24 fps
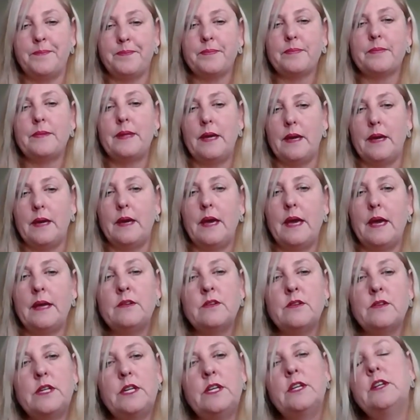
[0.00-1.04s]
yeah. And
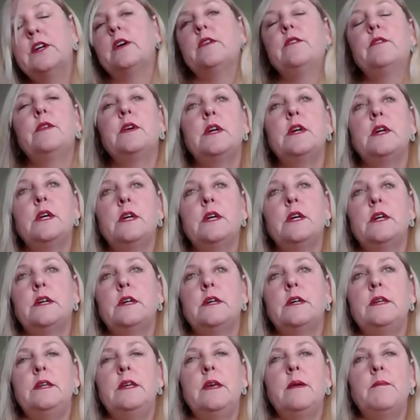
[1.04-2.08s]
look, you know,
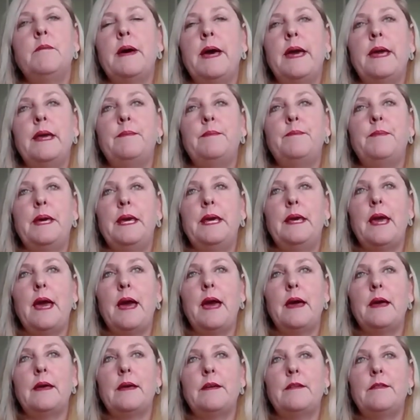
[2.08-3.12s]
you may be
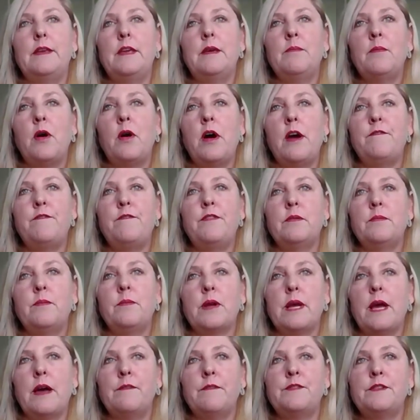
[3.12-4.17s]
you might feel more
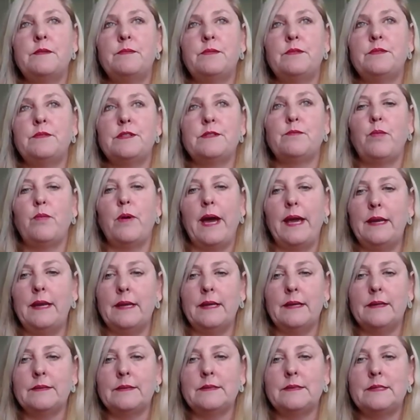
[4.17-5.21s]
comfortable just
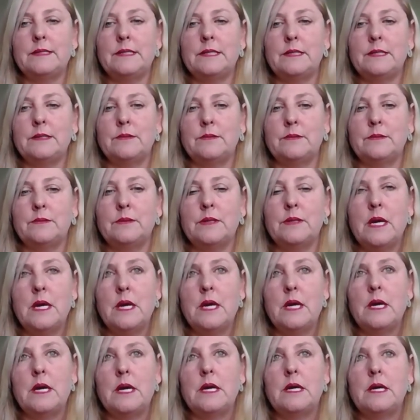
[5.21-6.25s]
waiting till
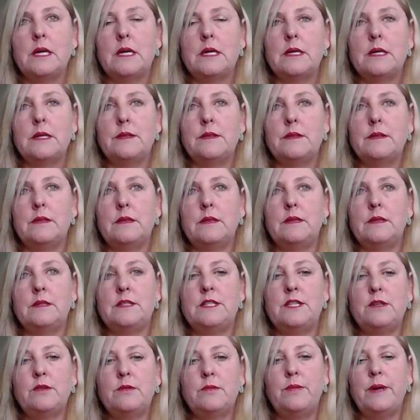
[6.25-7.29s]

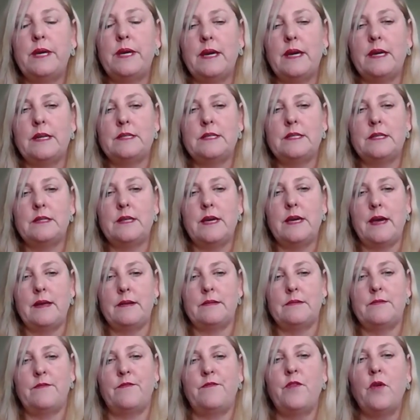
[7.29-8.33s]
we get to that
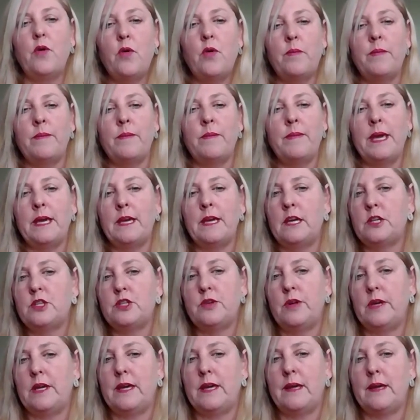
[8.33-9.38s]
form and making
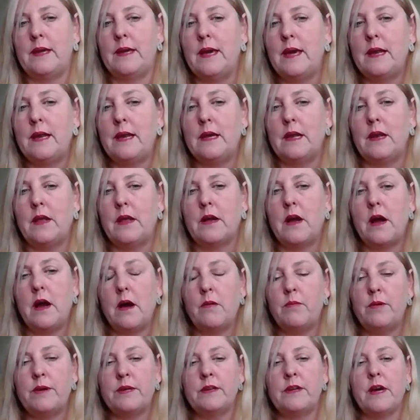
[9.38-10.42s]
sure you can get it. Like I
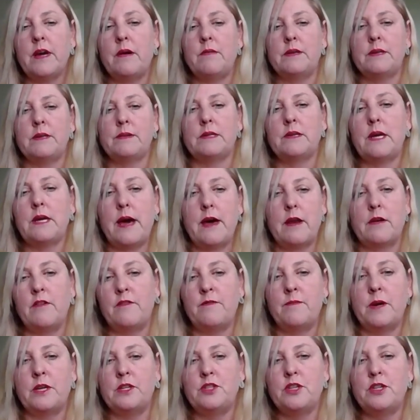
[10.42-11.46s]
wouldn't go and cut off
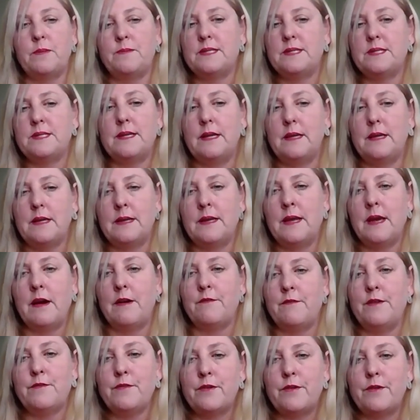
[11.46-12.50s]
my job seeker now.
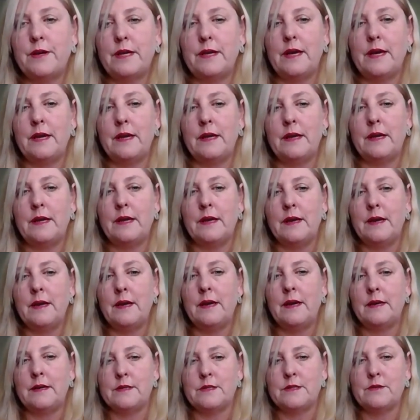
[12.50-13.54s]
If you're already getting it
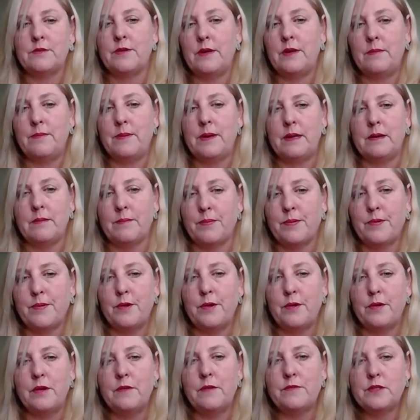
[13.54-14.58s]
and it's already been
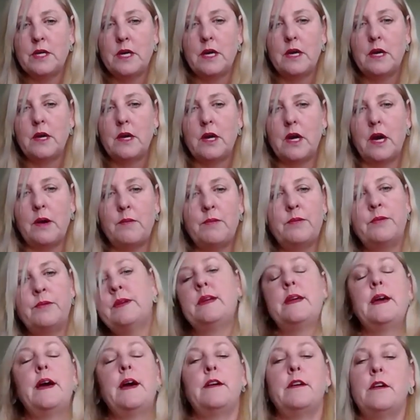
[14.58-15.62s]
approved, I
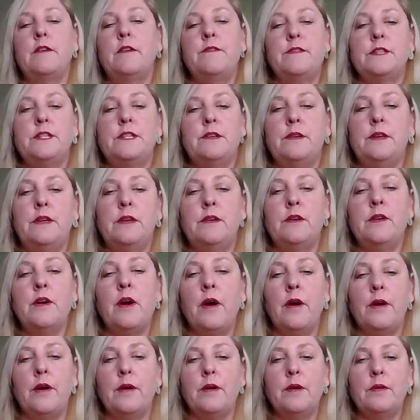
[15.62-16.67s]
wouldn't cut it off until you
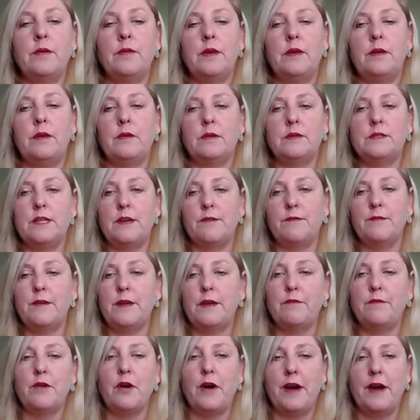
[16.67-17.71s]
know that you're definitely
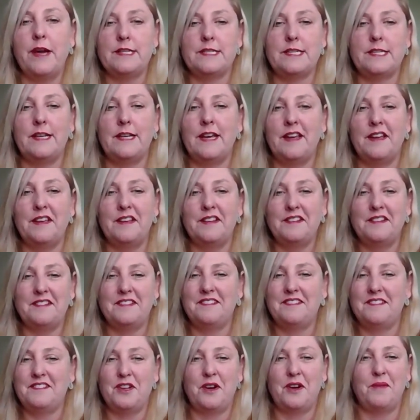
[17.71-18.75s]
right to get
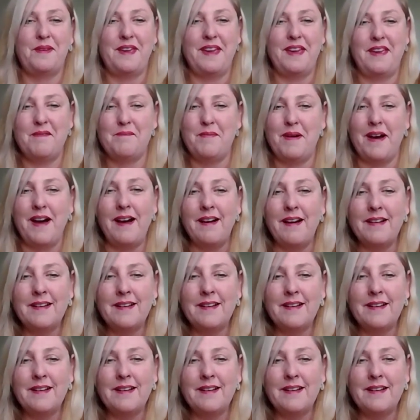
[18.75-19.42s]
JobKeeper.